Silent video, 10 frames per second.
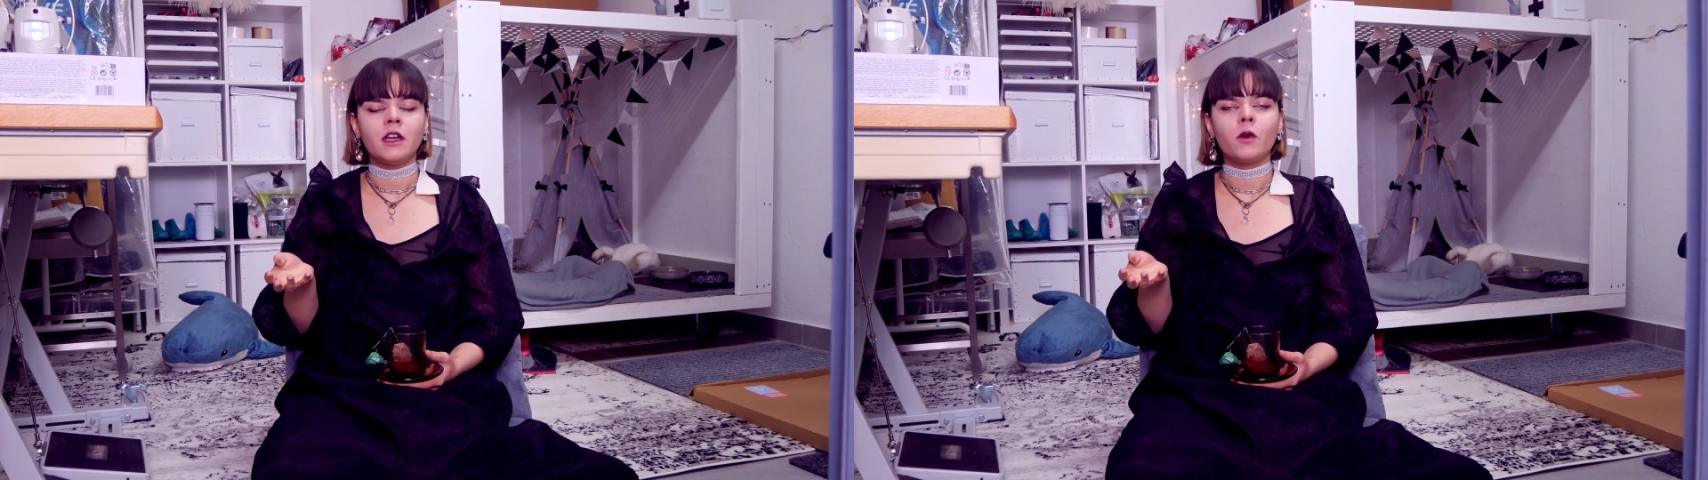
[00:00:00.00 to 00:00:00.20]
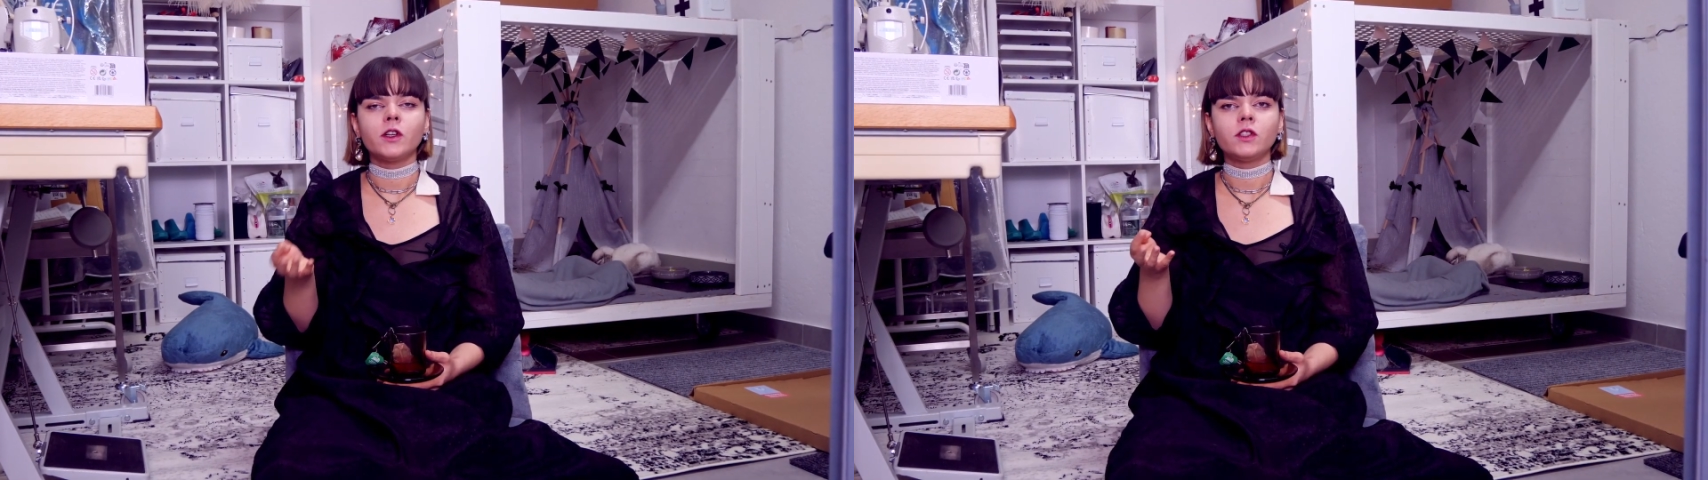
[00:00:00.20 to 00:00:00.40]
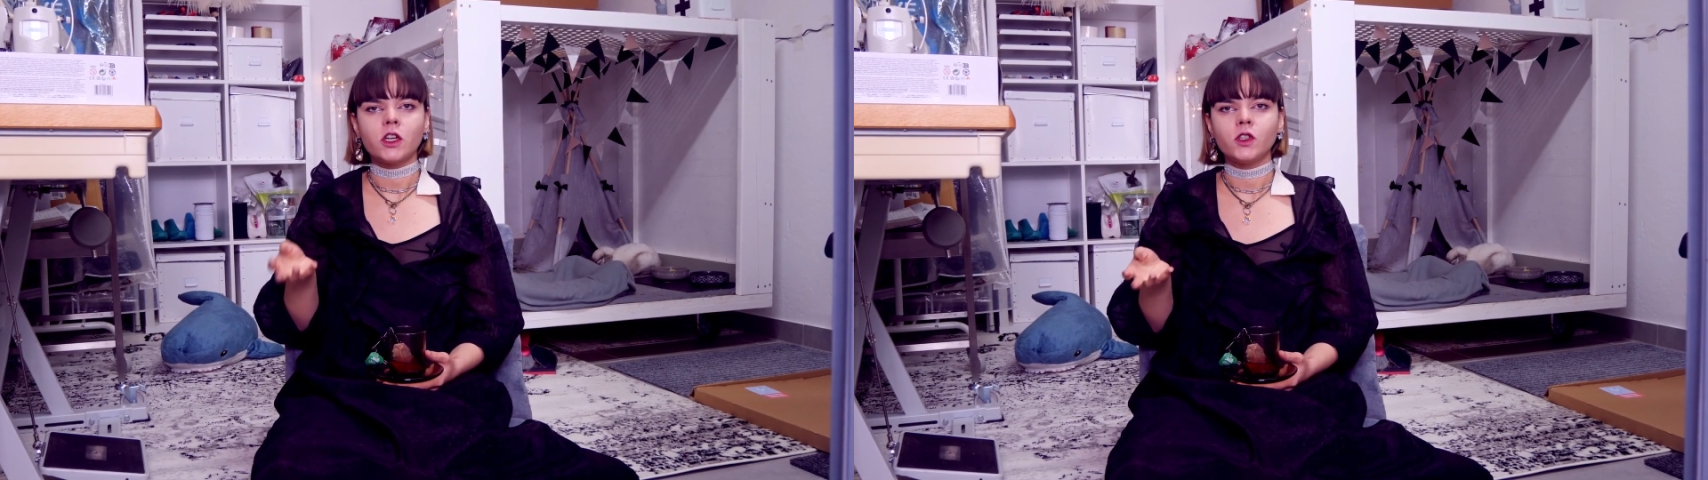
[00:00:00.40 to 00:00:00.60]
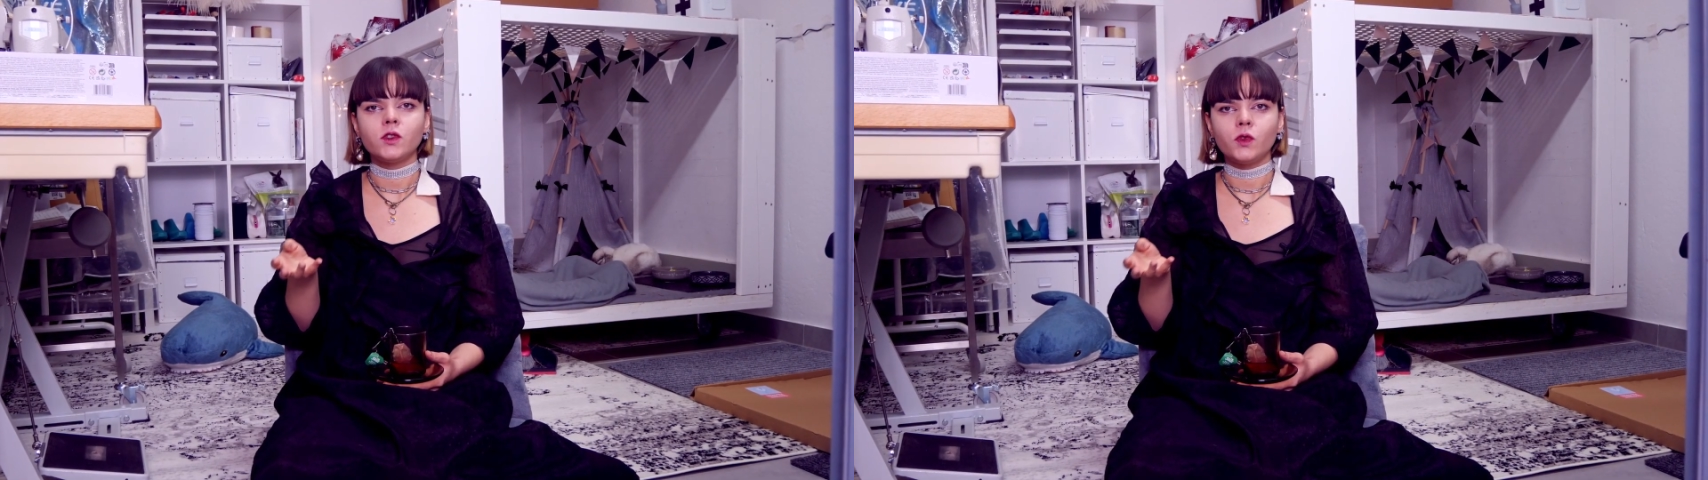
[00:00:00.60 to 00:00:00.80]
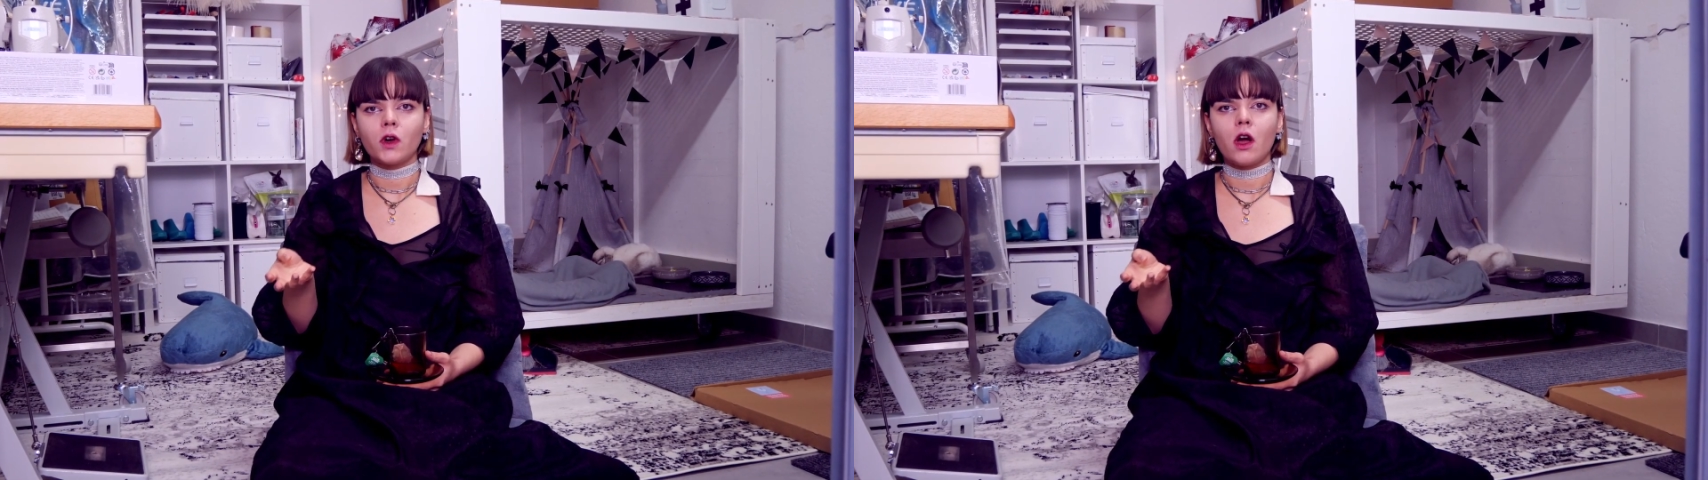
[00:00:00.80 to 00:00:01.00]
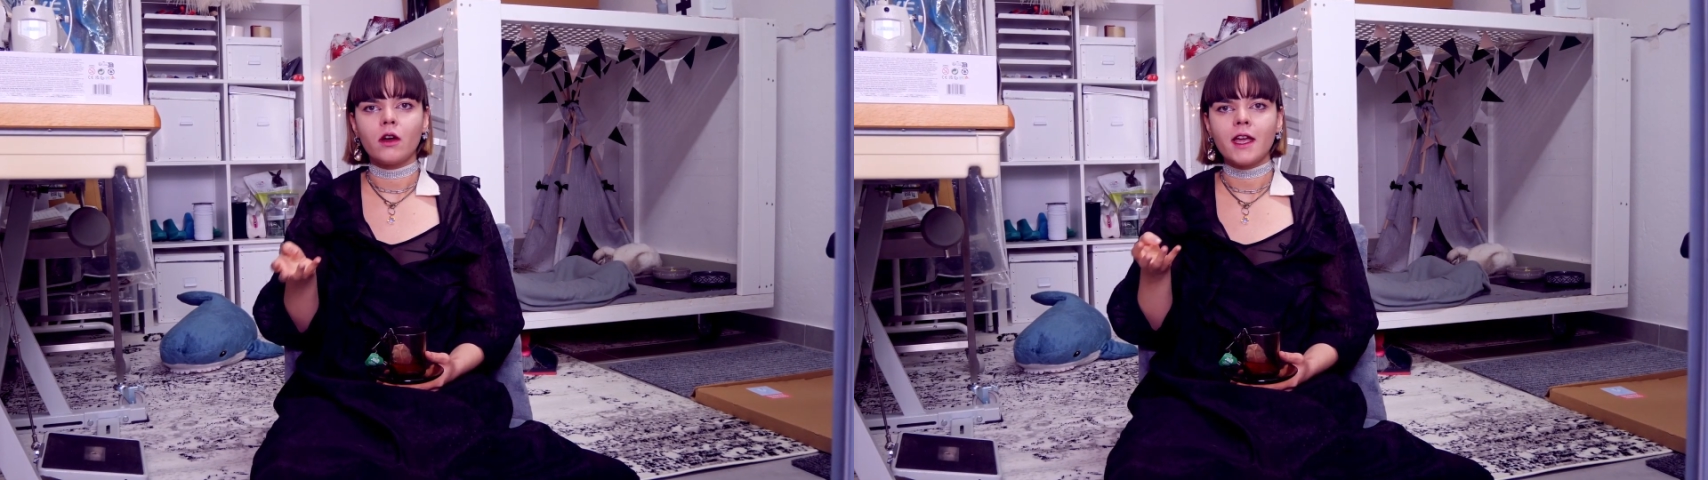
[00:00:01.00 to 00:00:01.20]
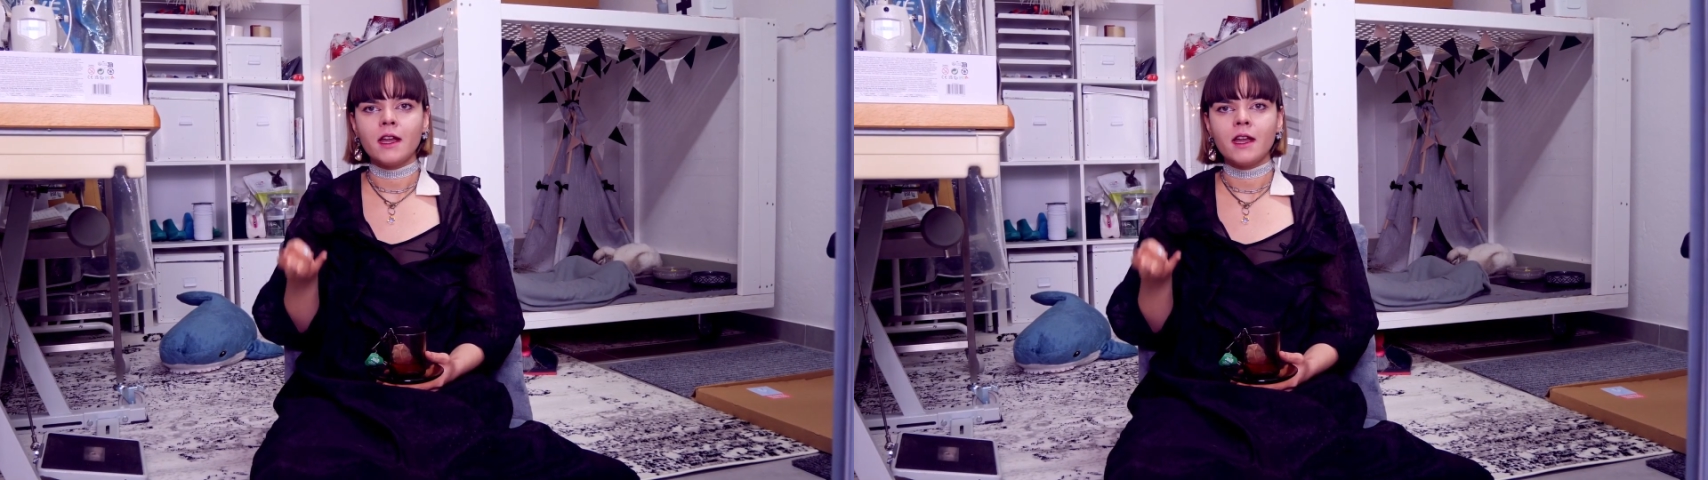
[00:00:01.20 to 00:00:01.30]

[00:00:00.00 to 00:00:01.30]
there was such a strong